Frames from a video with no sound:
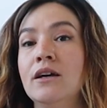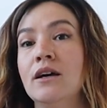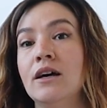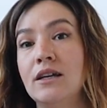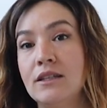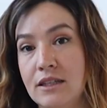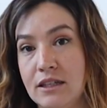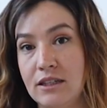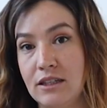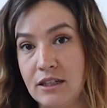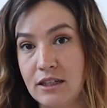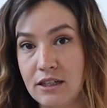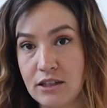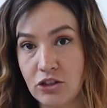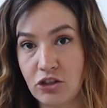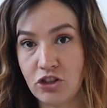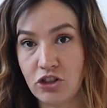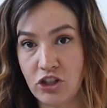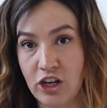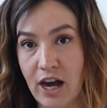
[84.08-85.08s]
a sixty
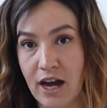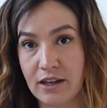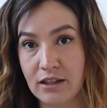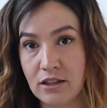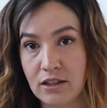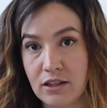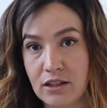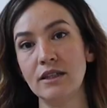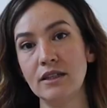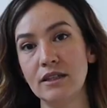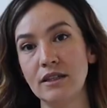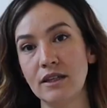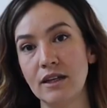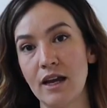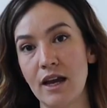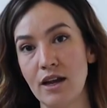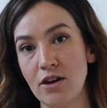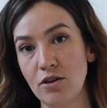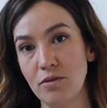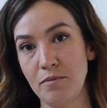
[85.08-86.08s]
inch chest. This is
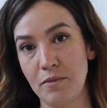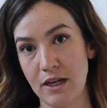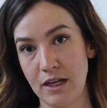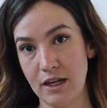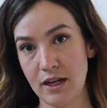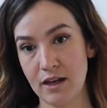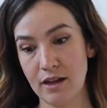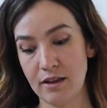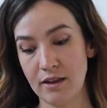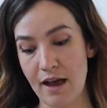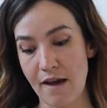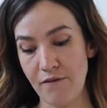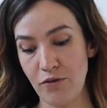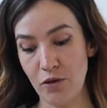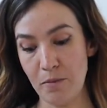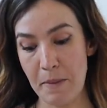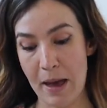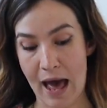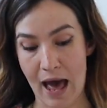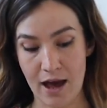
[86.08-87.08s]
an intermediate
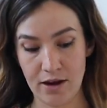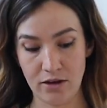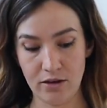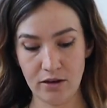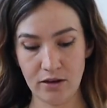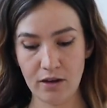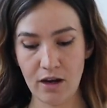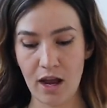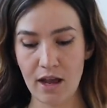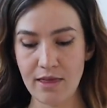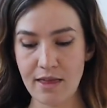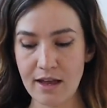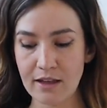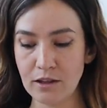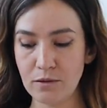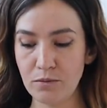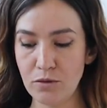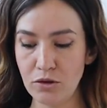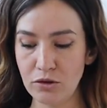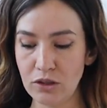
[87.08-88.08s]
level pattern, and
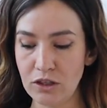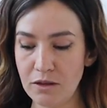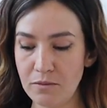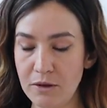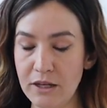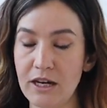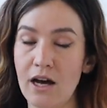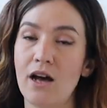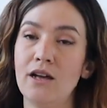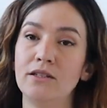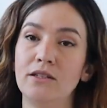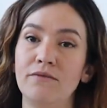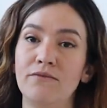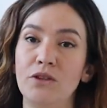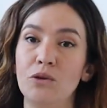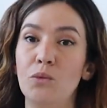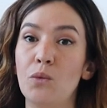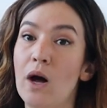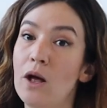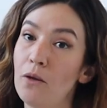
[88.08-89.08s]
that's mostly because of
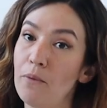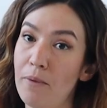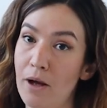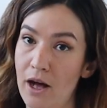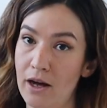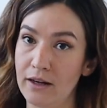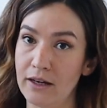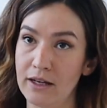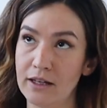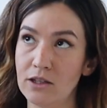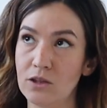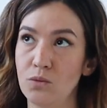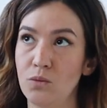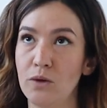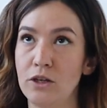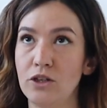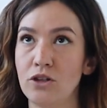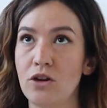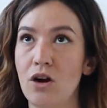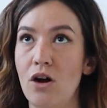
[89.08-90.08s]
the welt pockets,
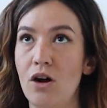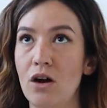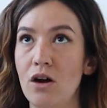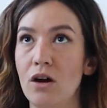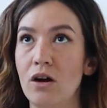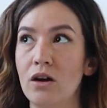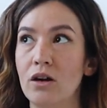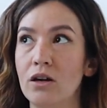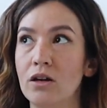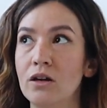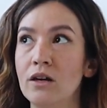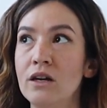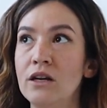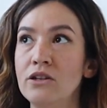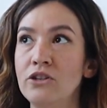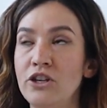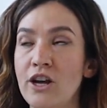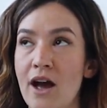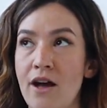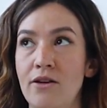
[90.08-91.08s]
which are
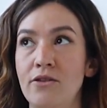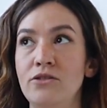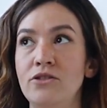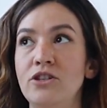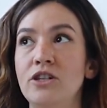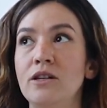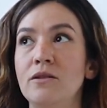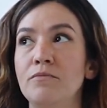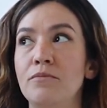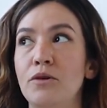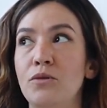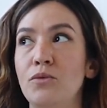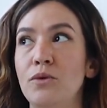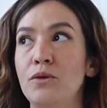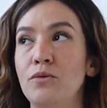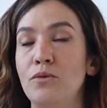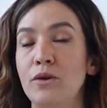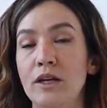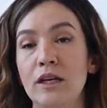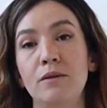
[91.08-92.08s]
challenging, but
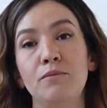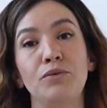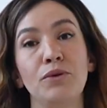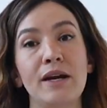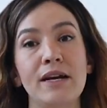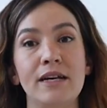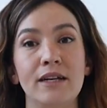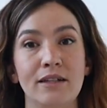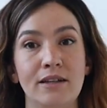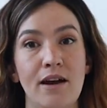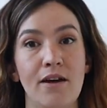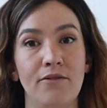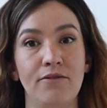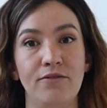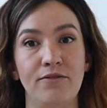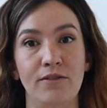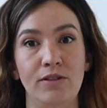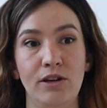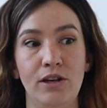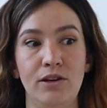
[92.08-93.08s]
we really break it down
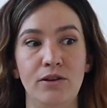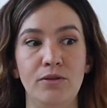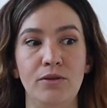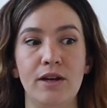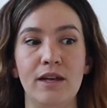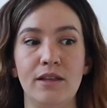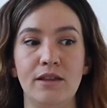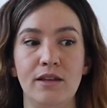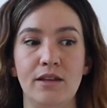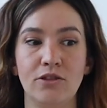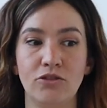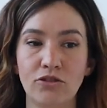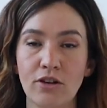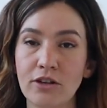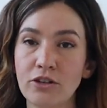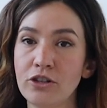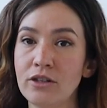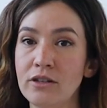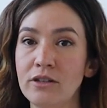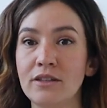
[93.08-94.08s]
for you in the
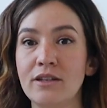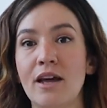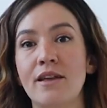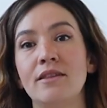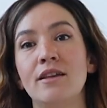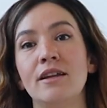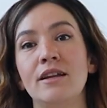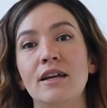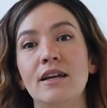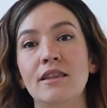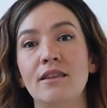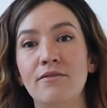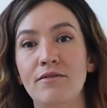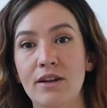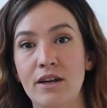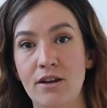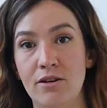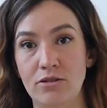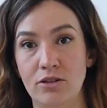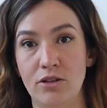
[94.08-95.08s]
instructions and then in the
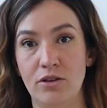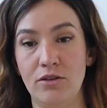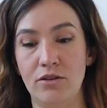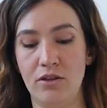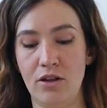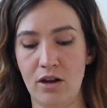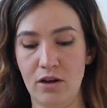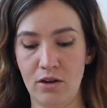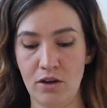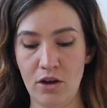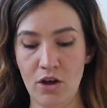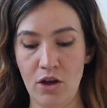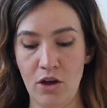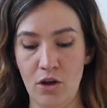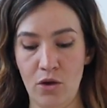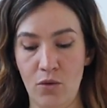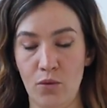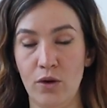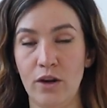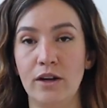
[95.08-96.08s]
video sew along.
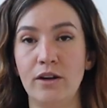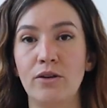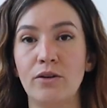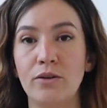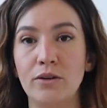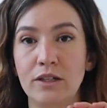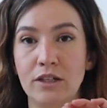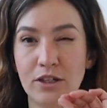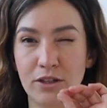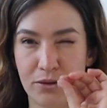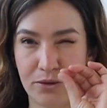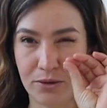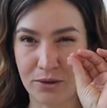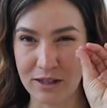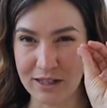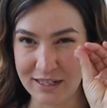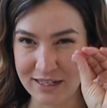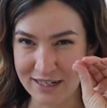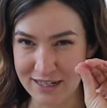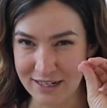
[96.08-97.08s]
We're gonna go into
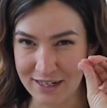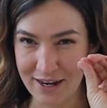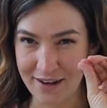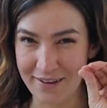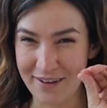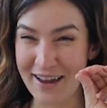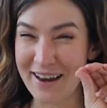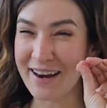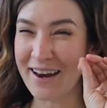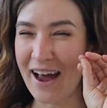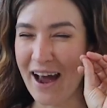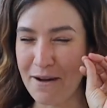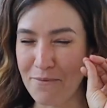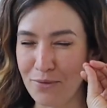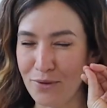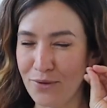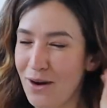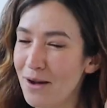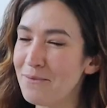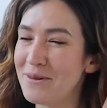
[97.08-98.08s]
detail, and I
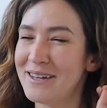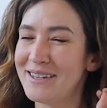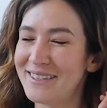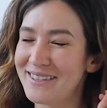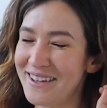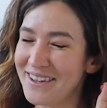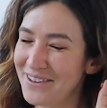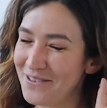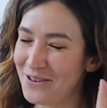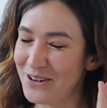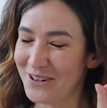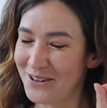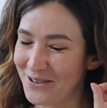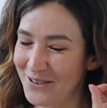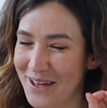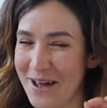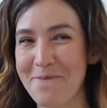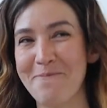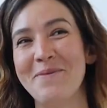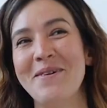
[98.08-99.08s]
promise that you can do
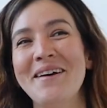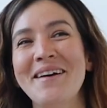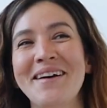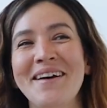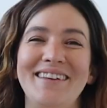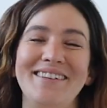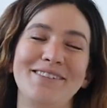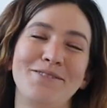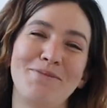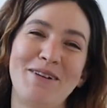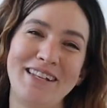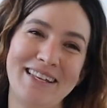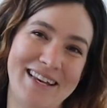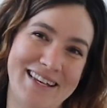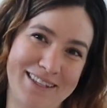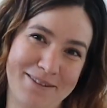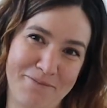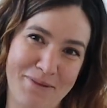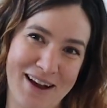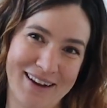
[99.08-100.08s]
them. They just might
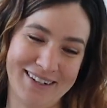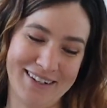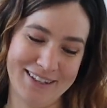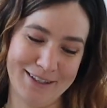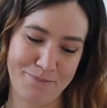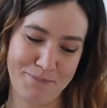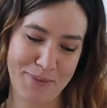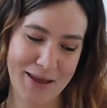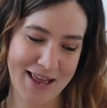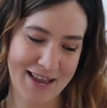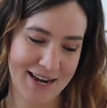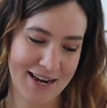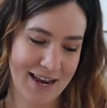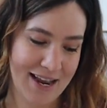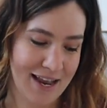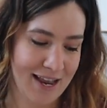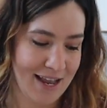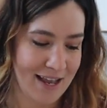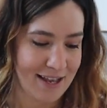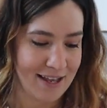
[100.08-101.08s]
take some practice. But
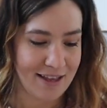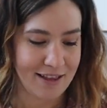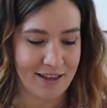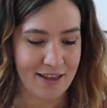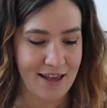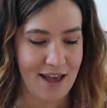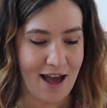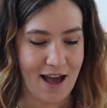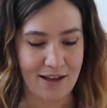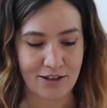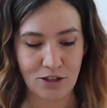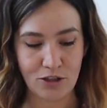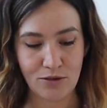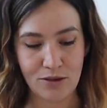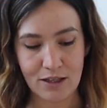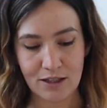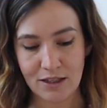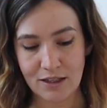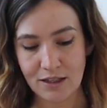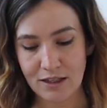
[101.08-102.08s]
yeah, so
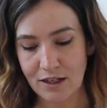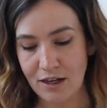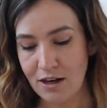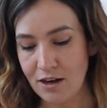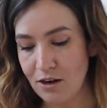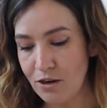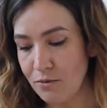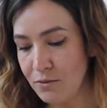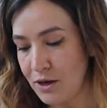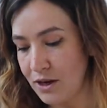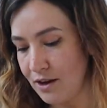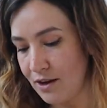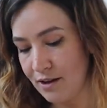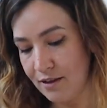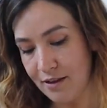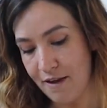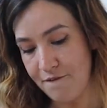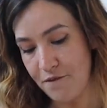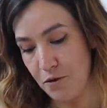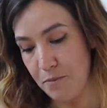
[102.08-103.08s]
this is an
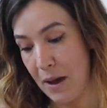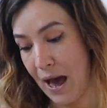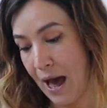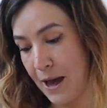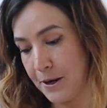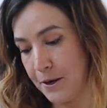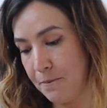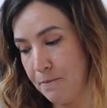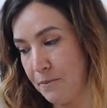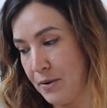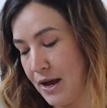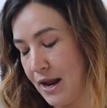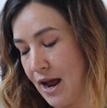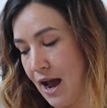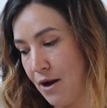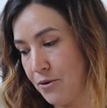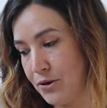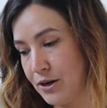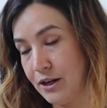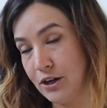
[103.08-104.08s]
intermediate level pattern, but
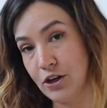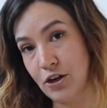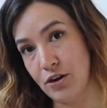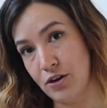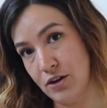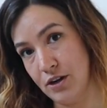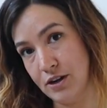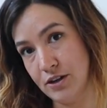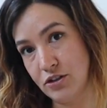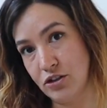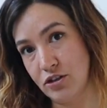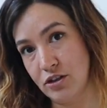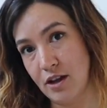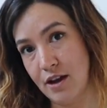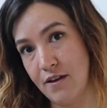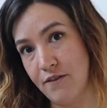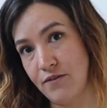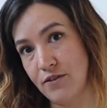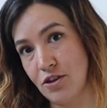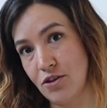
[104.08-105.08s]
I would encourage,
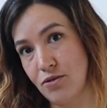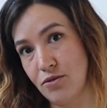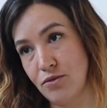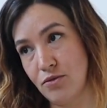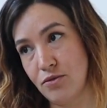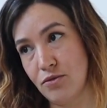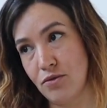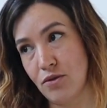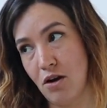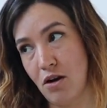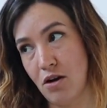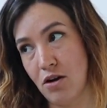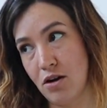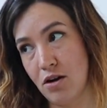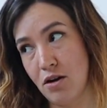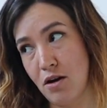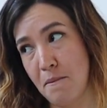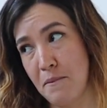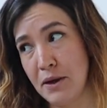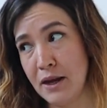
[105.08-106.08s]
if you
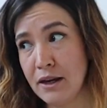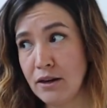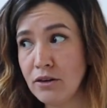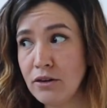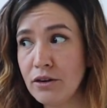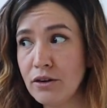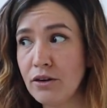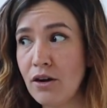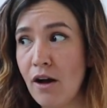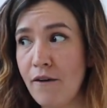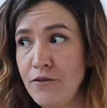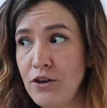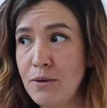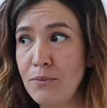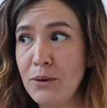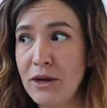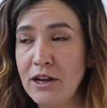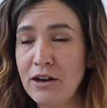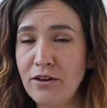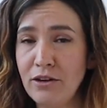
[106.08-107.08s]
are a beginner or a
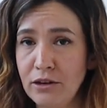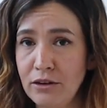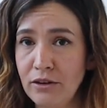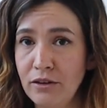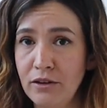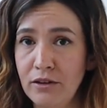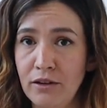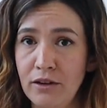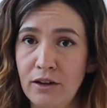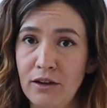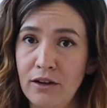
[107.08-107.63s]
confident beginner,